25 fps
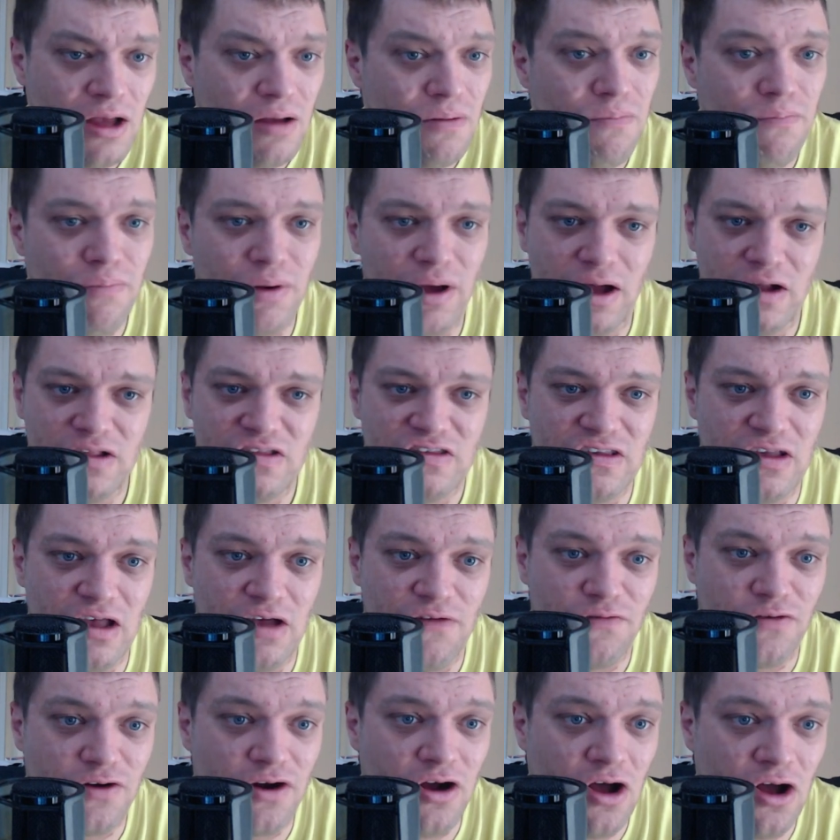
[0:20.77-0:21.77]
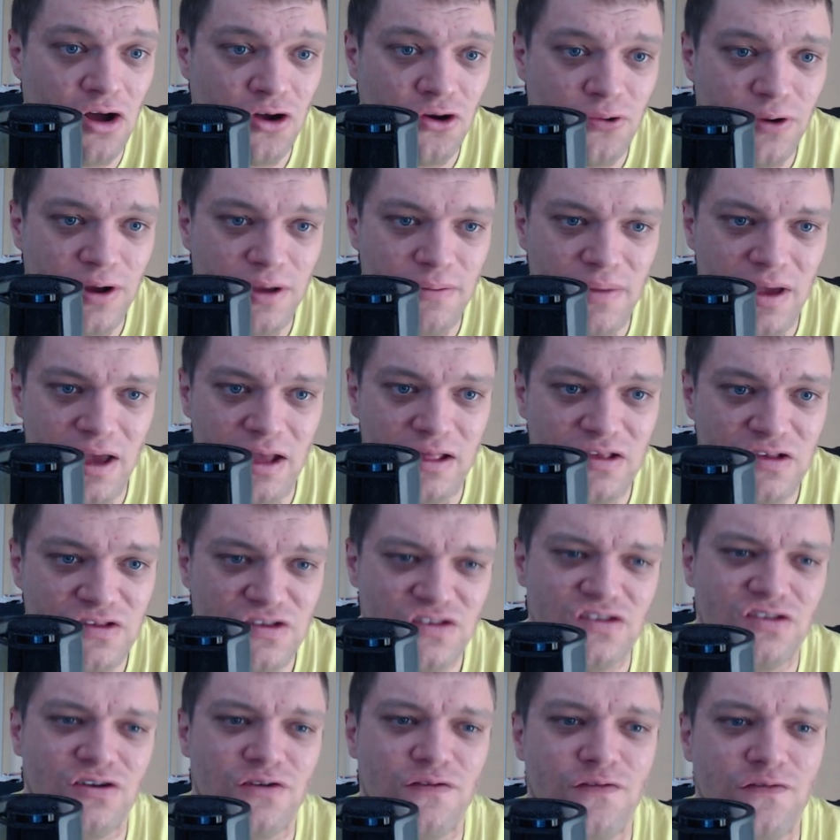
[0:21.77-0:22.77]
But for Hungary, man, this
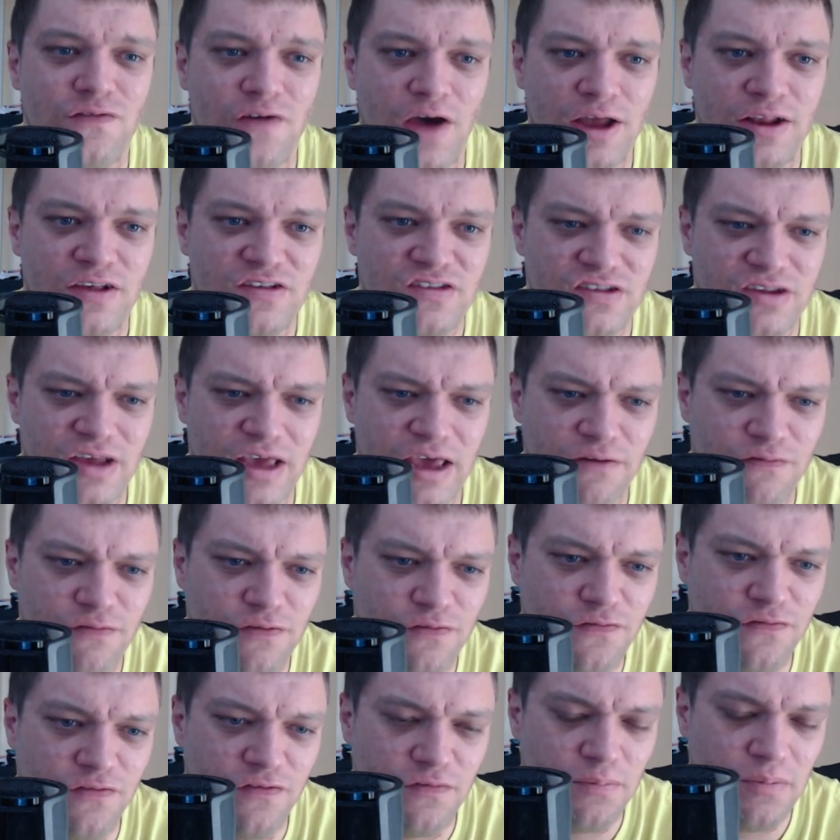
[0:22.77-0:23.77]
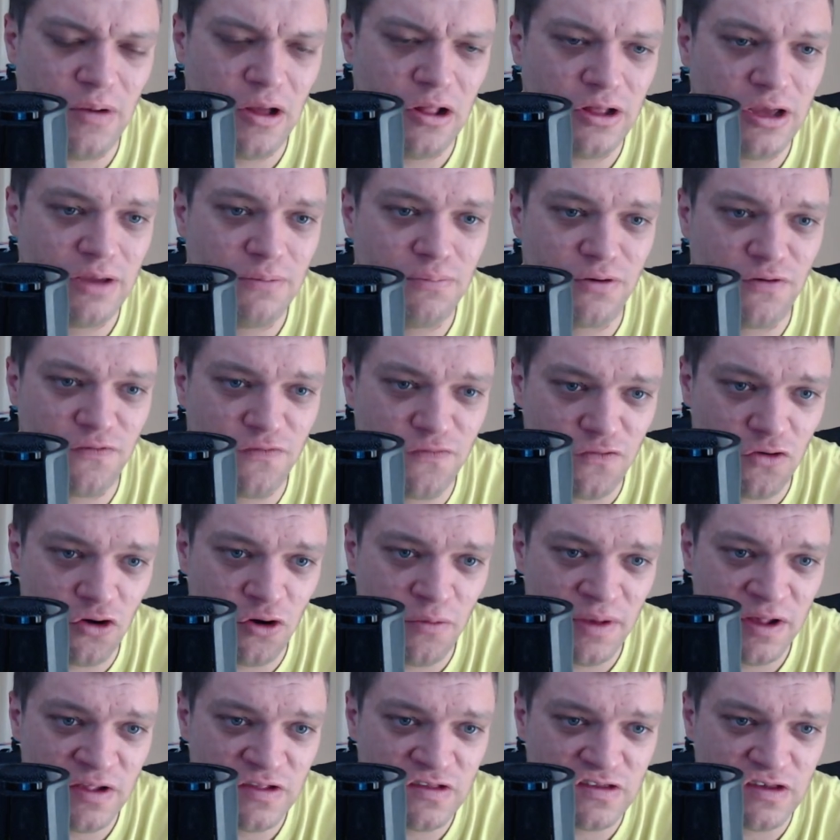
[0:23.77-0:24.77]
is their finest and ever footballing
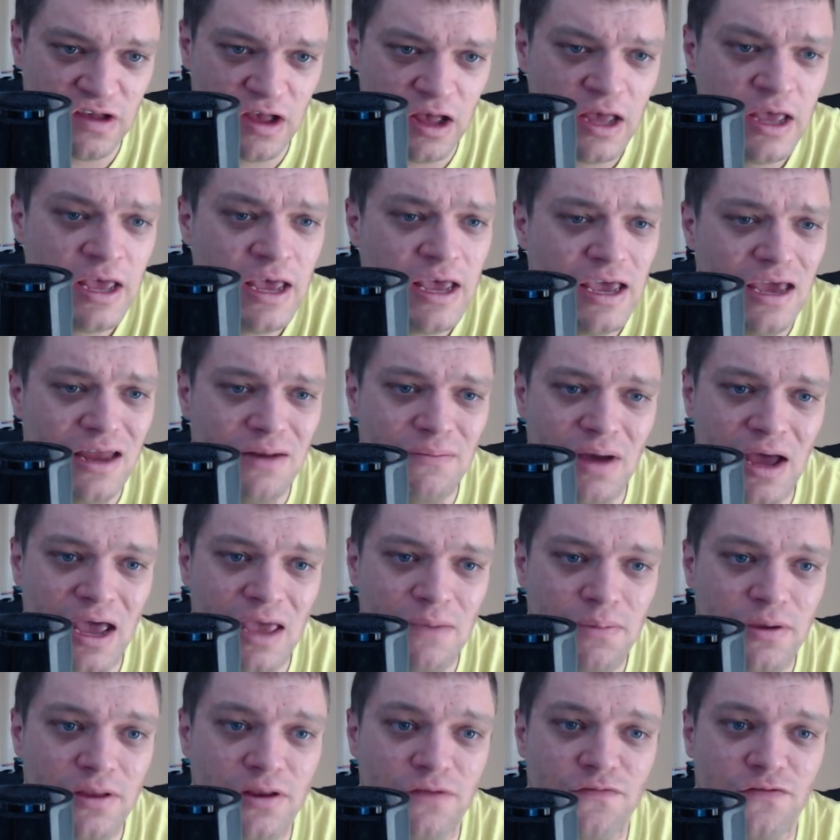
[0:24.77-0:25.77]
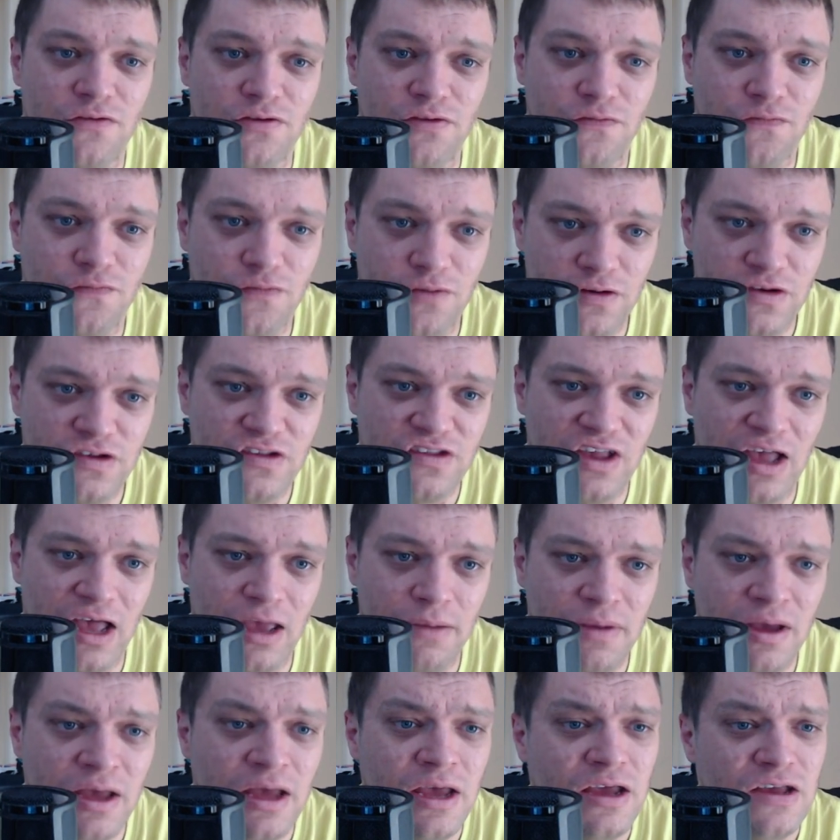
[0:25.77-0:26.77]
performance, in my opinion, for the first
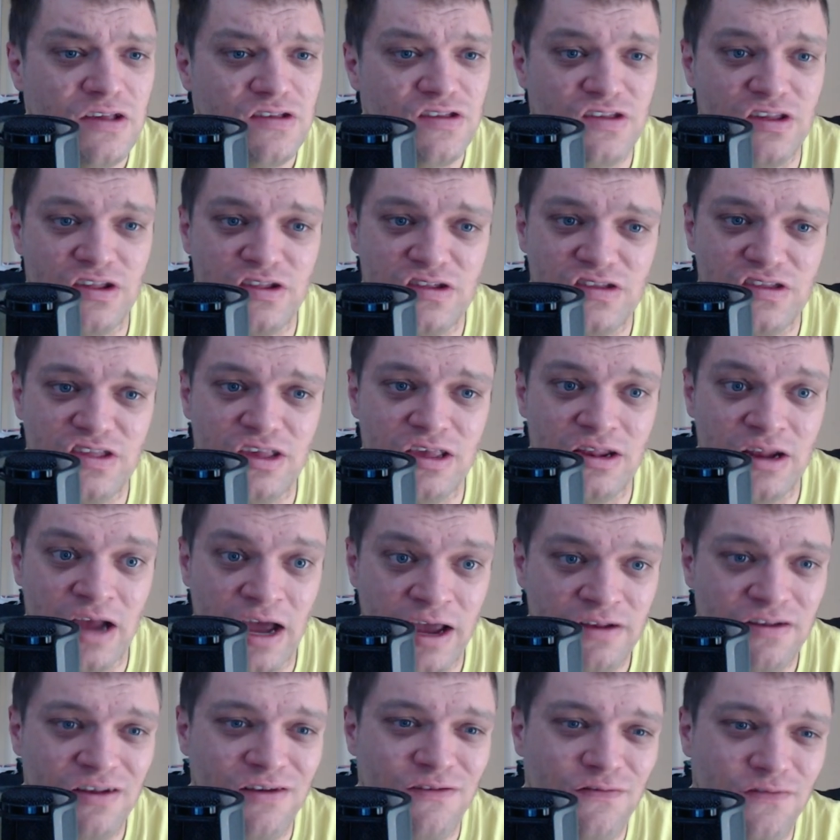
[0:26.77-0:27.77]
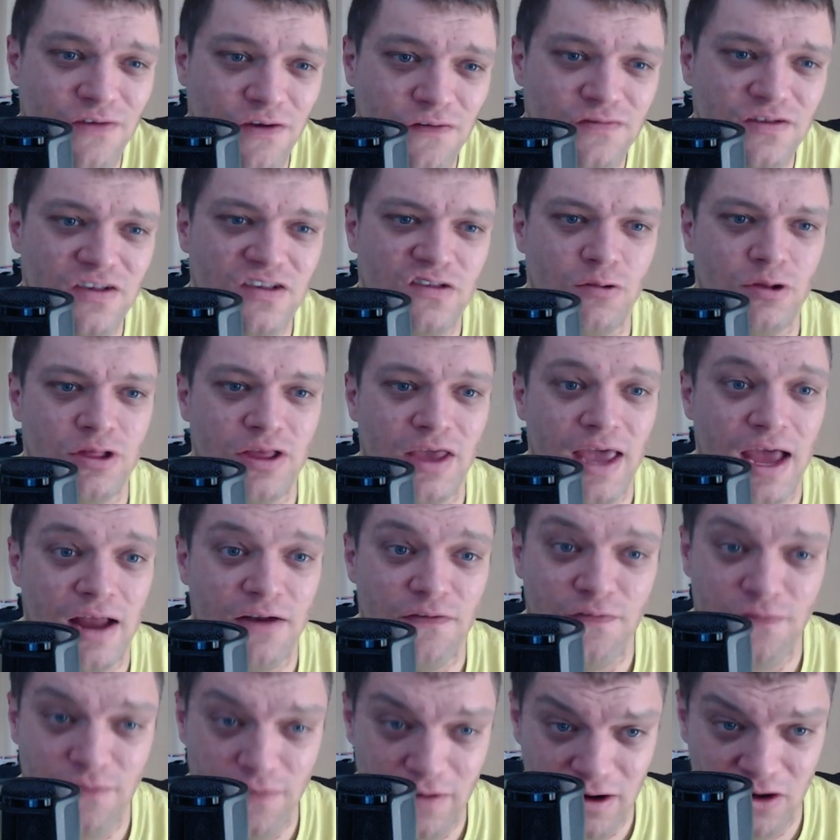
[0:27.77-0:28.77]
time since the 1950s when they had
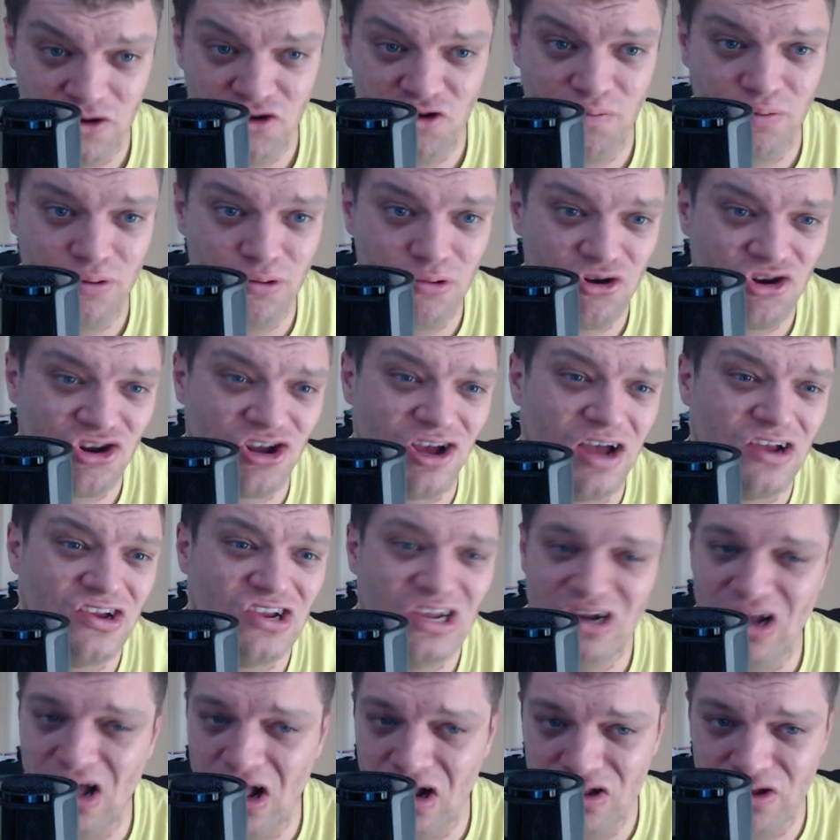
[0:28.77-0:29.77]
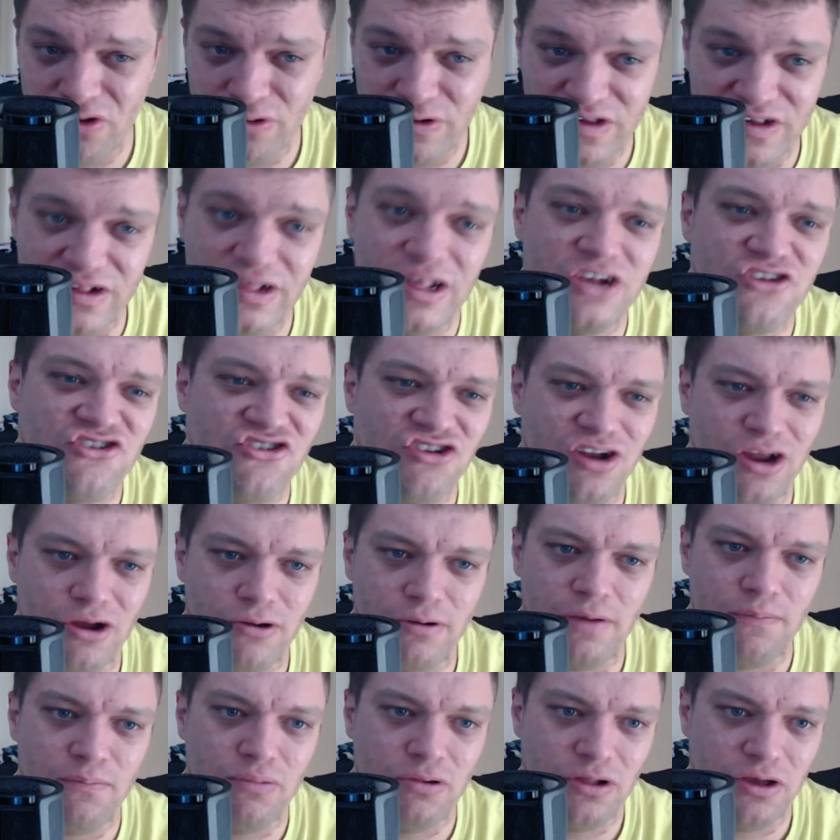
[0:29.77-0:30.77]
Ferenc Puskás and all those
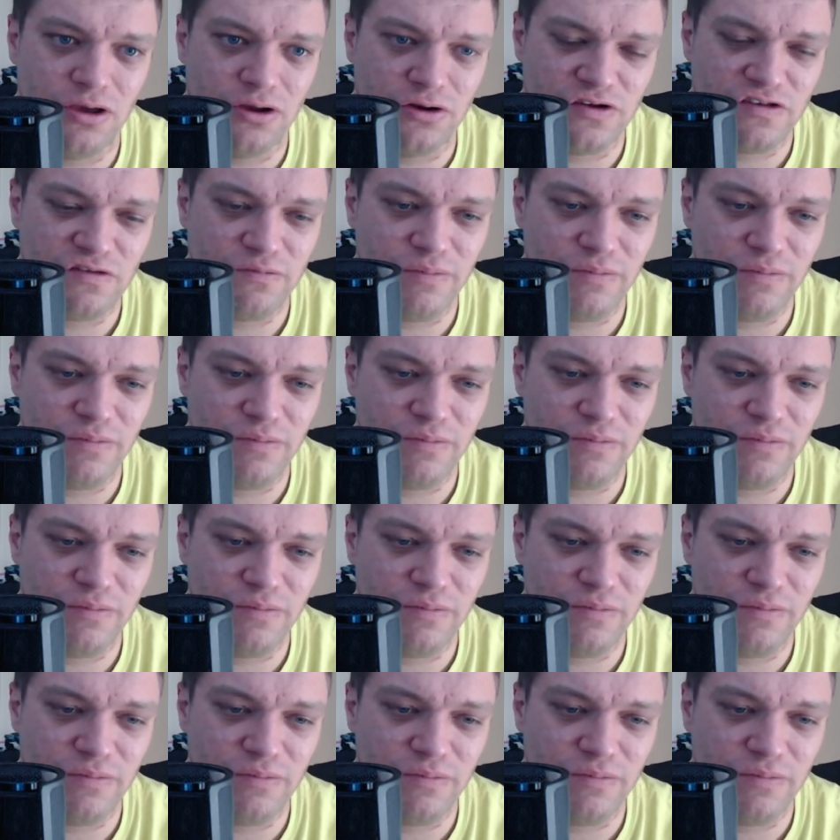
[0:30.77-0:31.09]
legendary players.